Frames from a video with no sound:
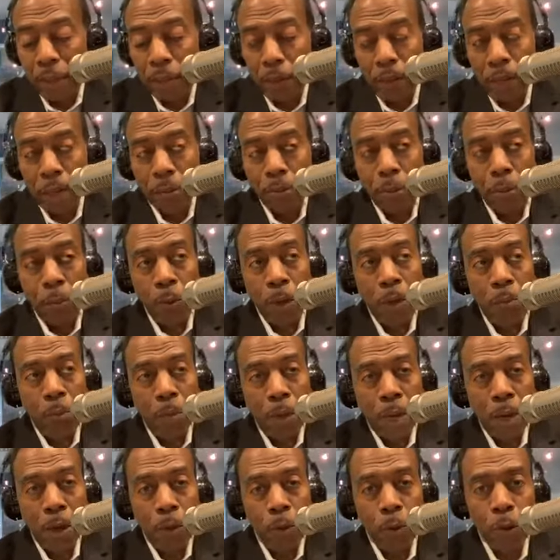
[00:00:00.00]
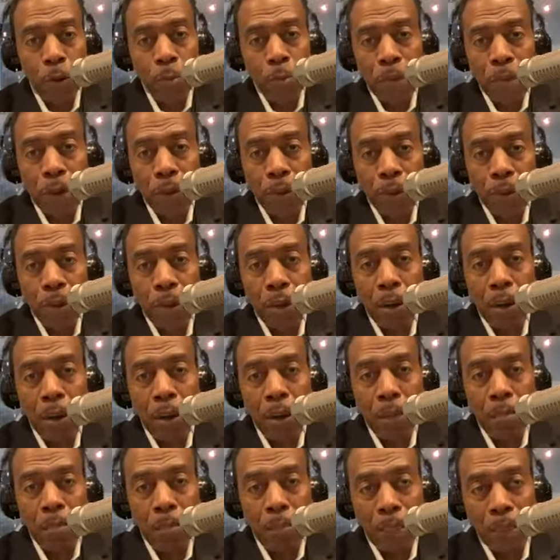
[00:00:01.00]
So that's what we're about. We're about
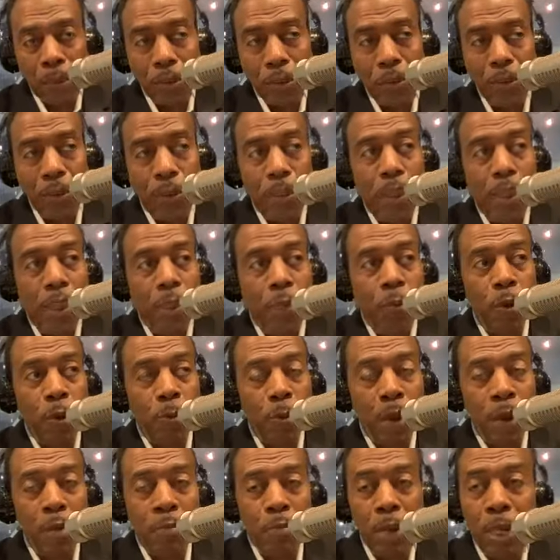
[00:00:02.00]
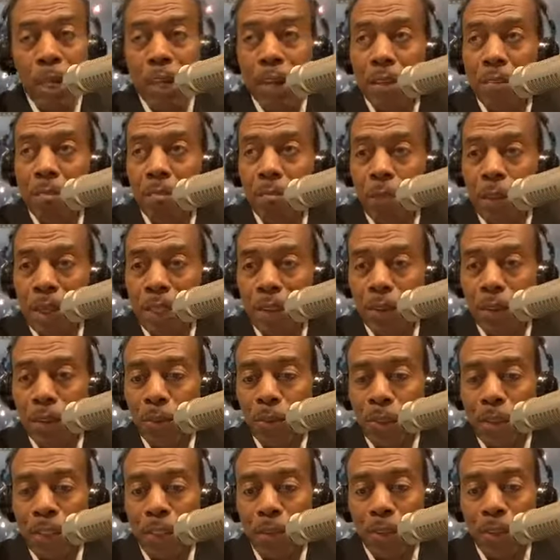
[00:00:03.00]
starting businesses. We're about making
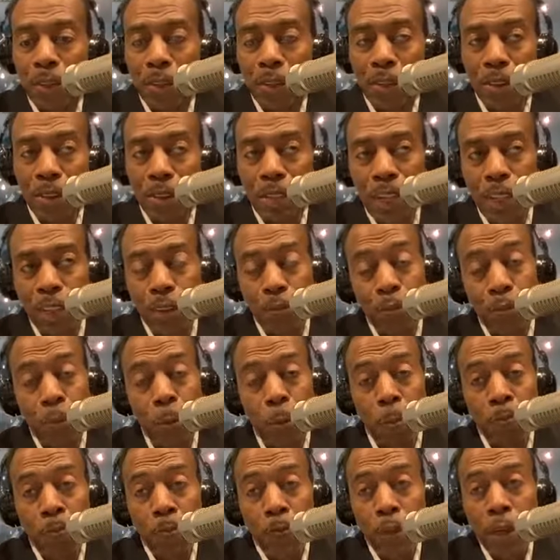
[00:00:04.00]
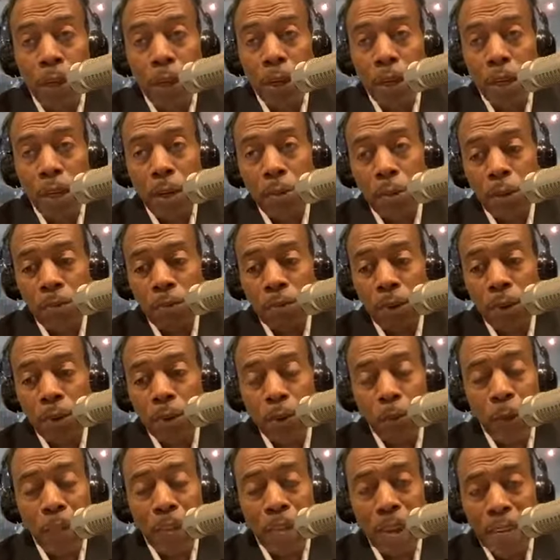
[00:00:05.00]
businesses successful. You know what,
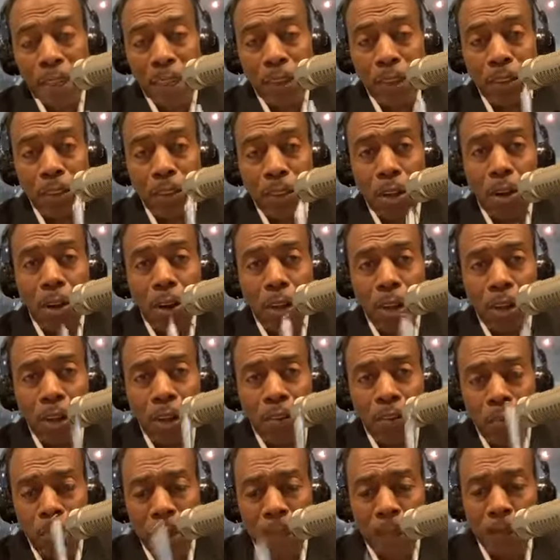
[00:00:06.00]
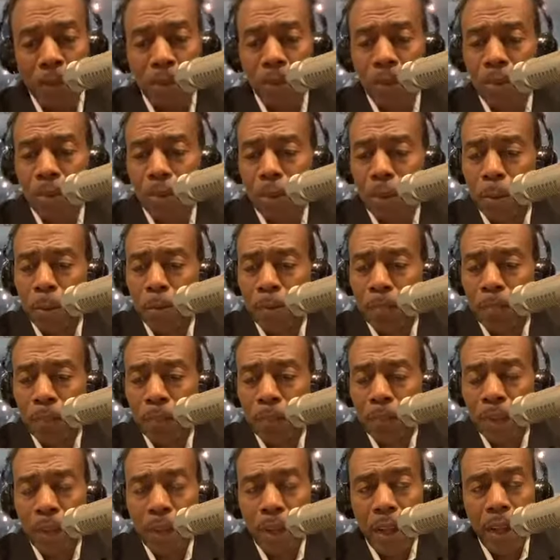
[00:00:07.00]
folks? We actually start enough businesses.
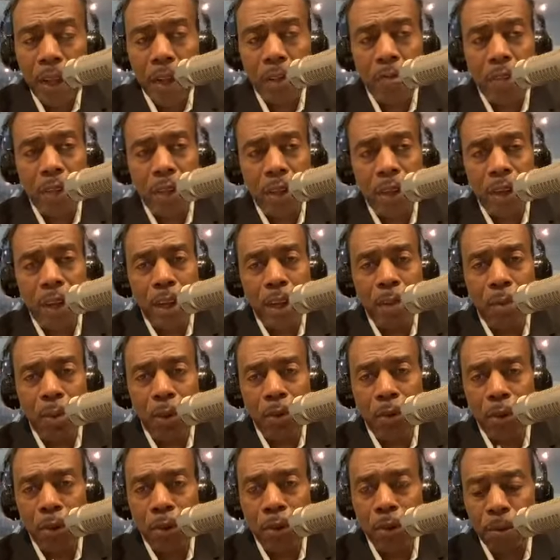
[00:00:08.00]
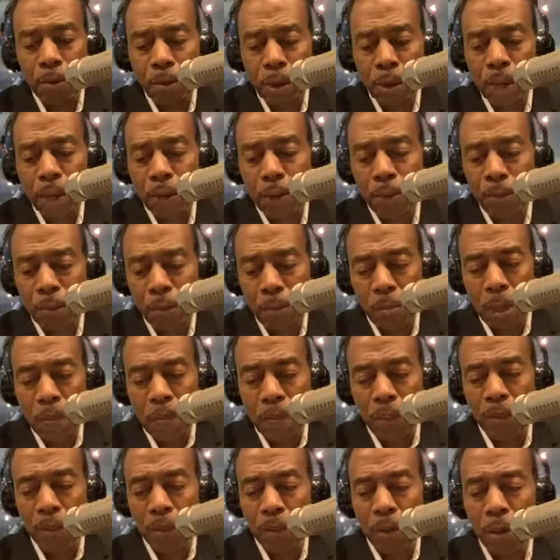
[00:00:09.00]
Every time you turn around,
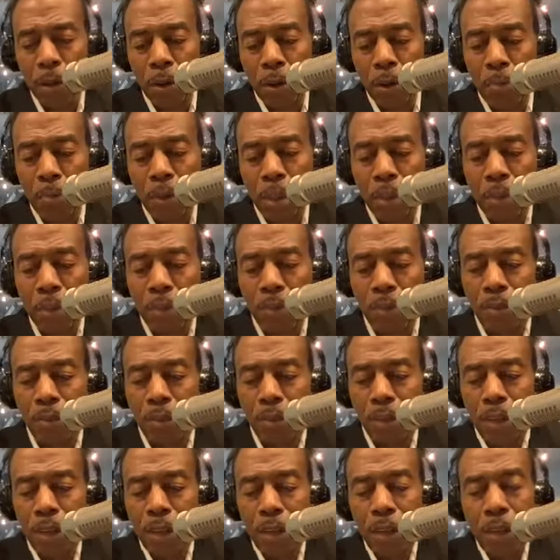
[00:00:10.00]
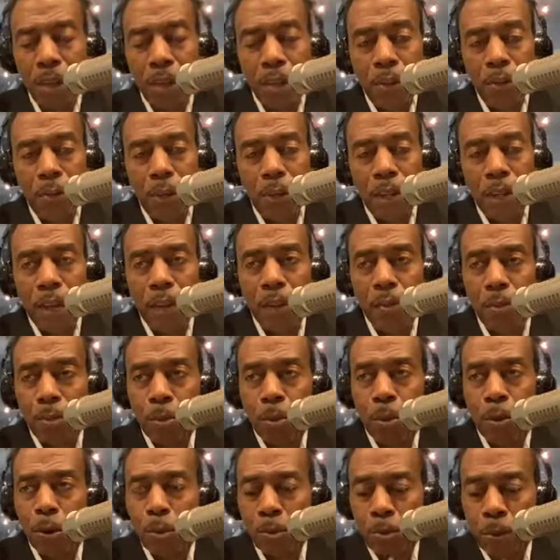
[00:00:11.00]
somebody start a business. You can't
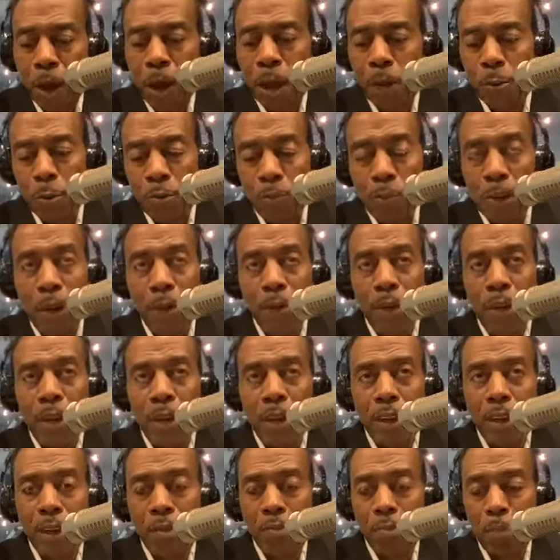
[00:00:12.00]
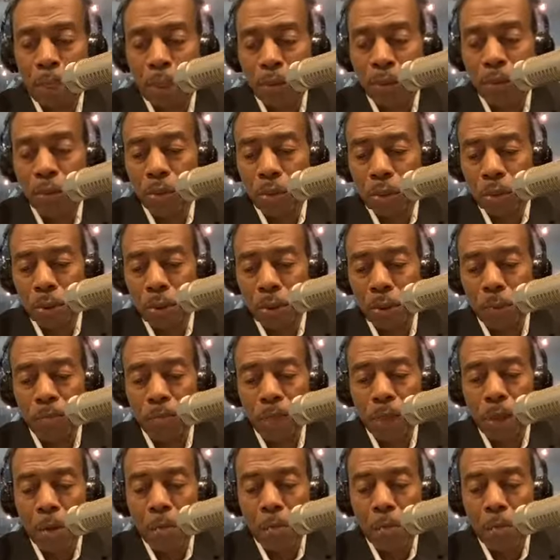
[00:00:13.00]
throw a rock without hitting a business owner.